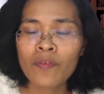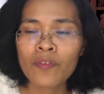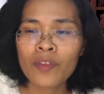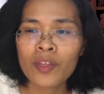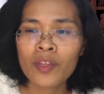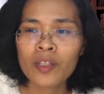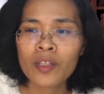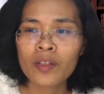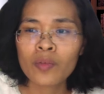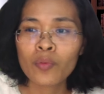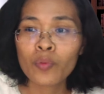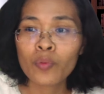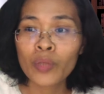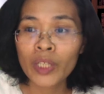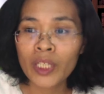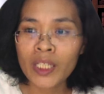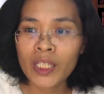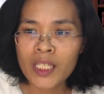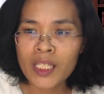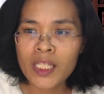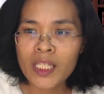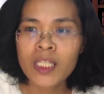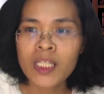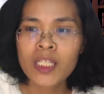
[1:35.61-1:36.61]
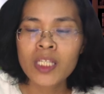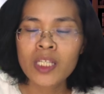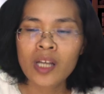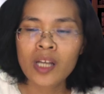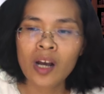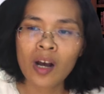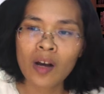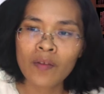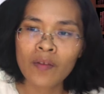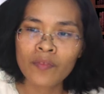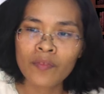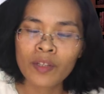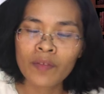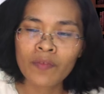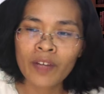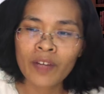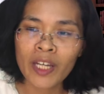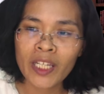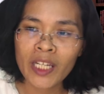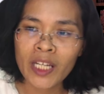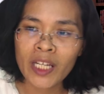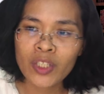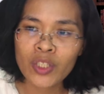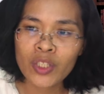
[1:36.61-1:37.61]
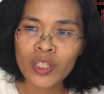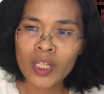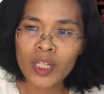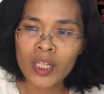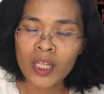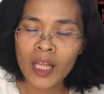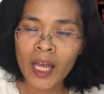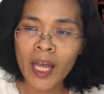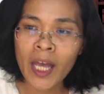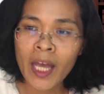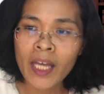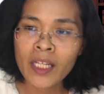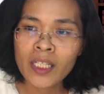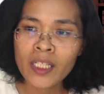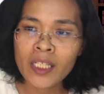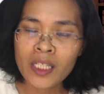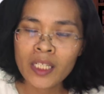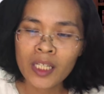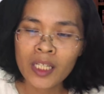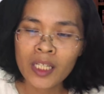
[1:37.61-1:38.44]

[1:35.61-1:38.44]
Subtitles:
the weaknesses of the financial and